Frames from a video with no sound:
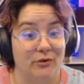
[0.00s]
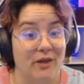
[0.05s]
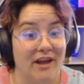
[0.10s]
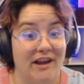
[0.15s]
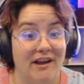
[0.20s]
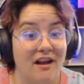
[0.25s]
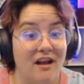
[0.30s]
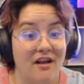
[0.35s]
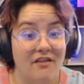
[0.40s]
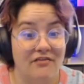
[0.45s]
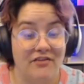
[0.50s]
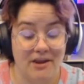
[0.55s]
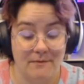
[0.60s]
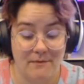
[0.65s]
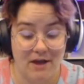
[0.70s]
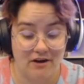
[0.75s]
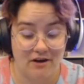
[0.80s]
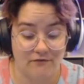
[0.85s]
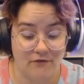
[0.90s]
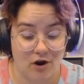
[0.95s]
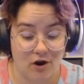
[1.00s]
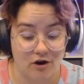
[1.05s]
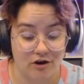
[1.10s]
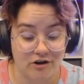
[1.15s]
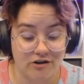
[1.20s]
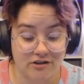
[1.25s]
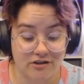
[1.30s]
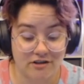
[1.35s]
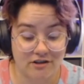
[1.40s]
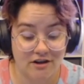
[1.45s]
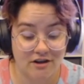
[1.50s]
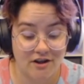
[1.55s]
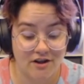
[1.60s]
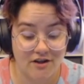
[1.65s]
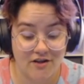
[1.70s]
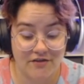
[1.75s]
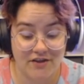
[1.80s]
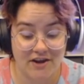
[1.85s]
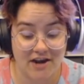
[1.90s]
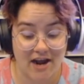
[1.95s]
Like, the amount of art
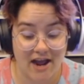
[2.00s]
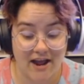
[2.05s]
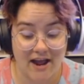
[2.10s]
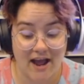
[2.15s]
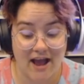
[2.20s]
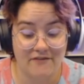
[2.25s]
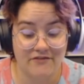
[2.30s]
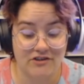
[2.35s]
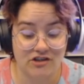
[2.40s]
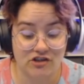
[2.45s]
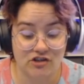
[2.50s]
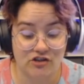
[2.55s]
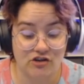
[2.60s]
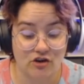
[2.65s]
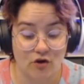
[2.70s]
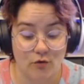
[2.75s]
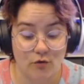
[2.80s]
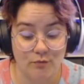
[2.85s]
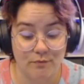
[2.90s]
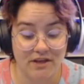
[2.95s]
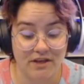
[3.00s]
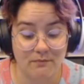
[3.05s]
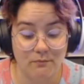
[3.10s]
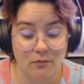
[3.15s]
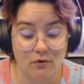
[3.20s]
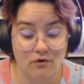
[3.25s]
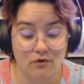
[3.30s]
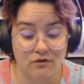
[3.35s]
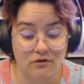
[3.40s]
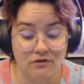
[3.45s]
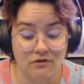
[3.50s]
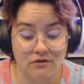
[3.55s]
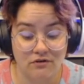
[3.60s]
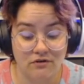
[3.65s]
that I haven't shown people